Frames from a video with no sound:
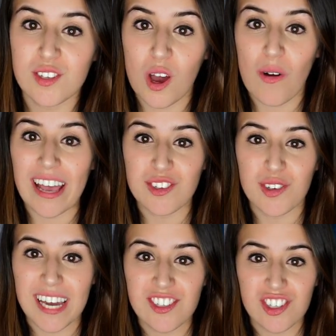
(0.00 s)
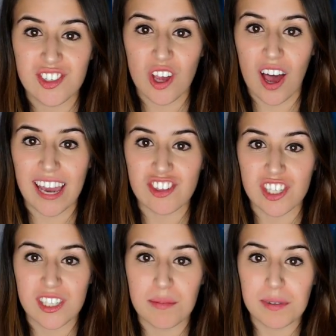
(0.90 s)
So as you guys just saw, I
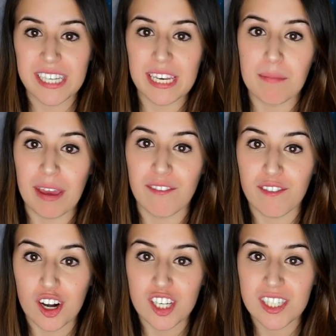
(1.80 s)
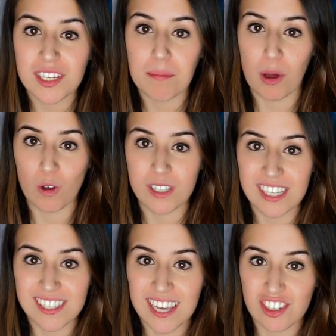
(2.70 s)
just completed my first
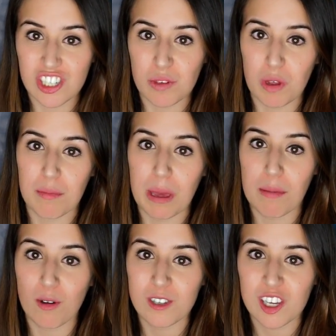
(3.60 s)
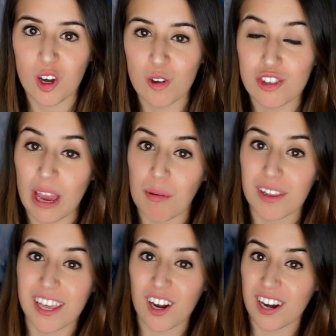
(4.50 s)
posing session with my posing coach. I will
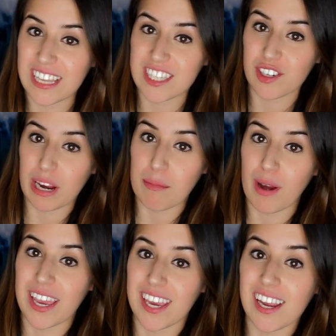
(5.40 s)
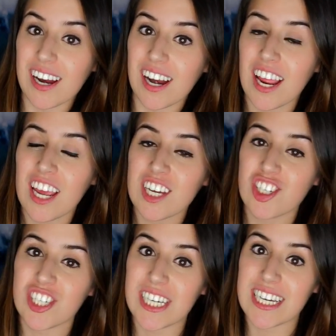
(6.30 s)
link her Instagram right here.
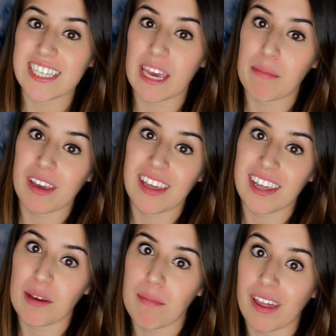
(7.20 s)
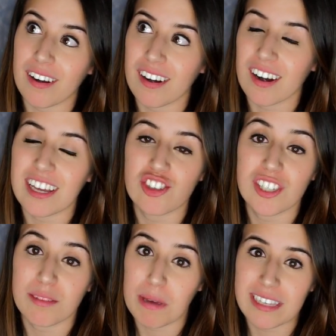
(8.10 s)
She is a bikini competitor and
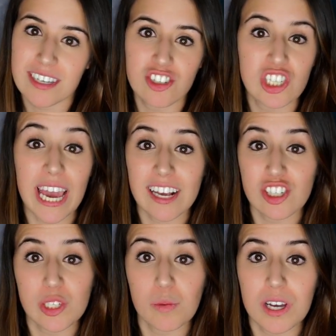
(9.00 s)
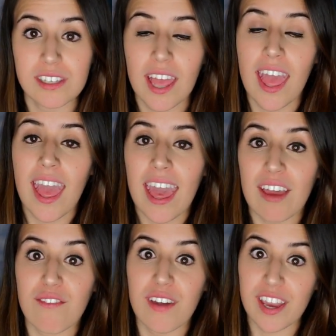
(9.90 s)
she's amazing. She actually was
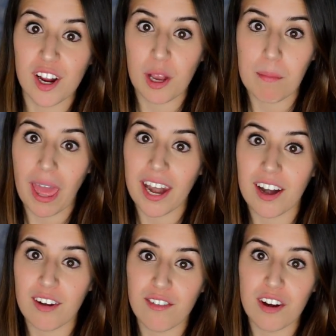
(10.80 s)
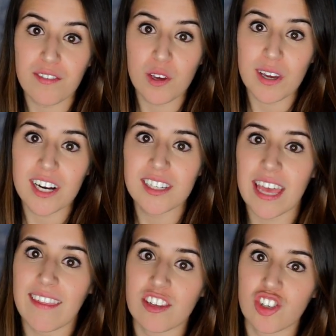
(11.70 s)
a figure competitor for a few years
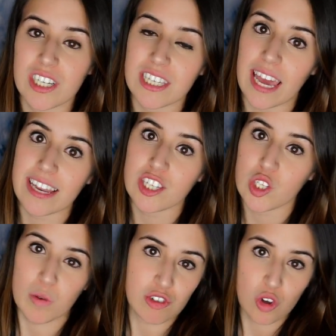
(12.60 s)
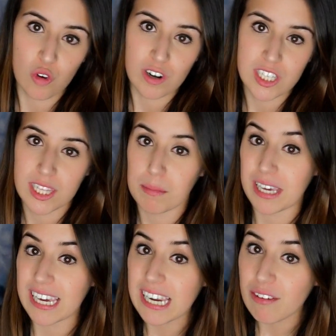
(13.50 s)
and then she decided to switch over to the
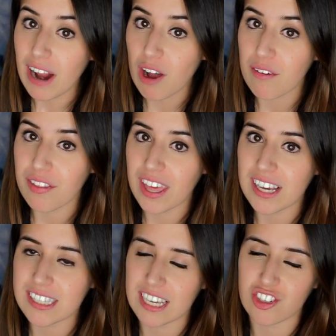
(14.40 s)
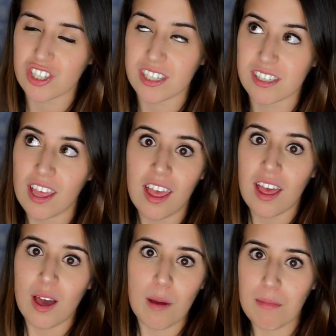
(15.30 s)
bikini route of things and she's
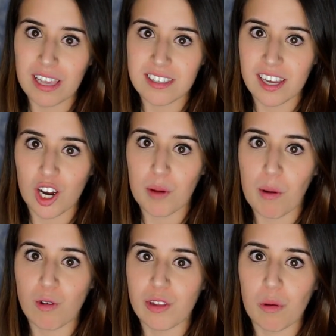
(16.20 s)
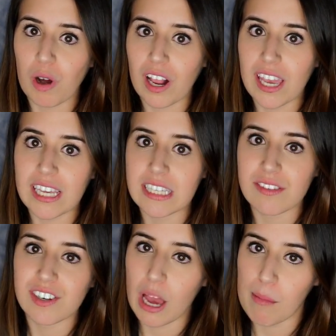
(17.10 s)
amazing. Her posing work is
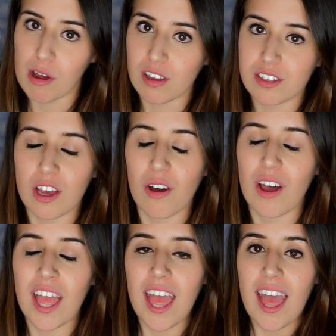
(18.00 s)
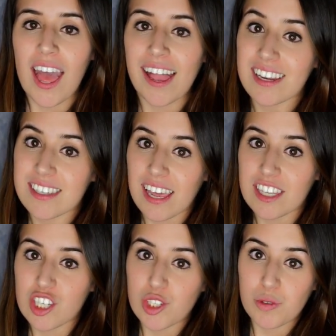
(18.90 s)
phenomenal. So I
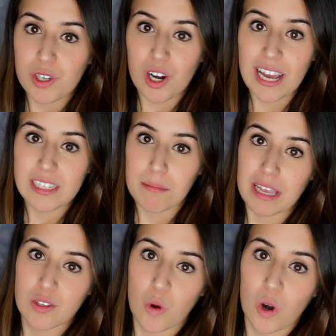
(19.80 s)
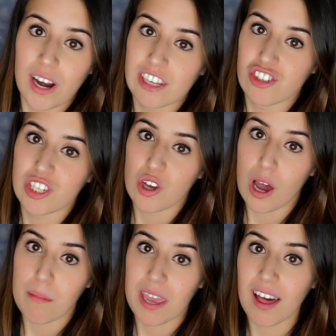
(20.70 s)
decided to use her as a mentor and she
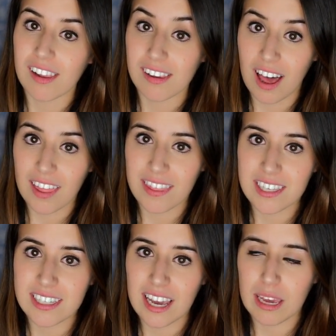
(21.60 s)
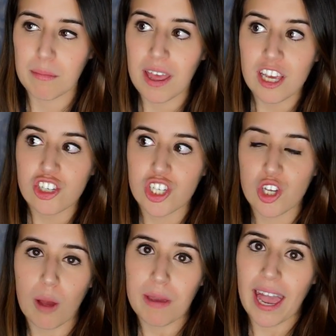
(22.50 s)
taught me a lot this time. She
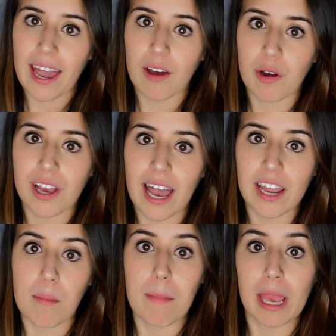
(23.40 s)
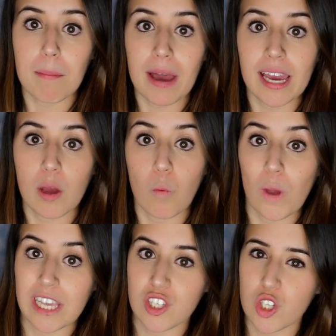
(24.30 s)
taught me how to kind of make my
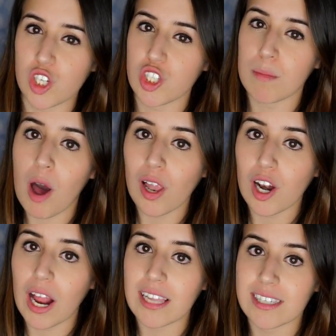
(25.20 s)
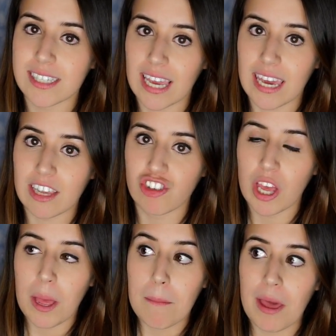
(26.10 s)
waist look smaller on stage
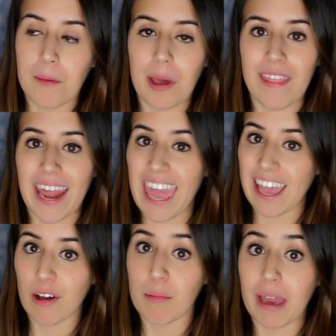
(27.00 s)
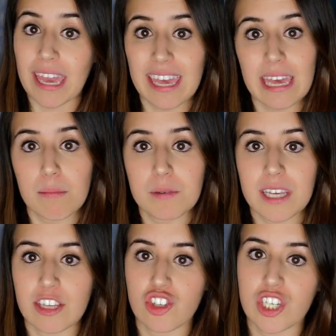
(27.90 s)
by the way that I angle my hips
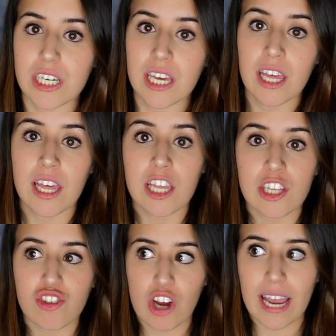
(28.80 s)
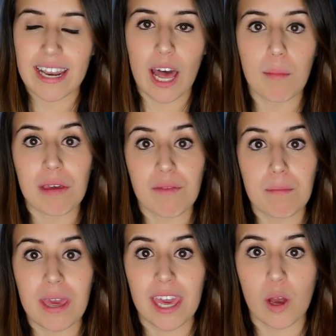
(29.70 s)
and she tried to help me
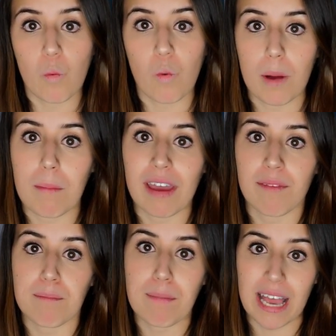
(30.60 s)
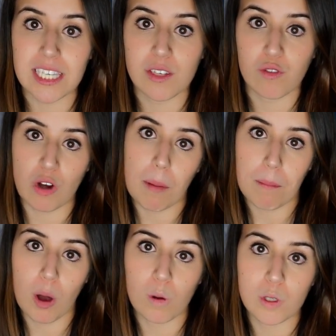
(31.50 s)
pick what my best
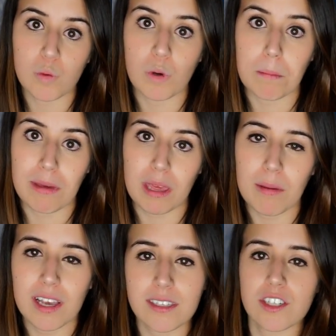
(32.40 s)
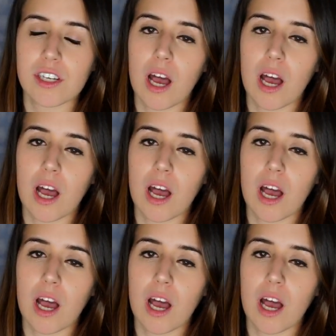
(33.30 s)
front pose would be because there's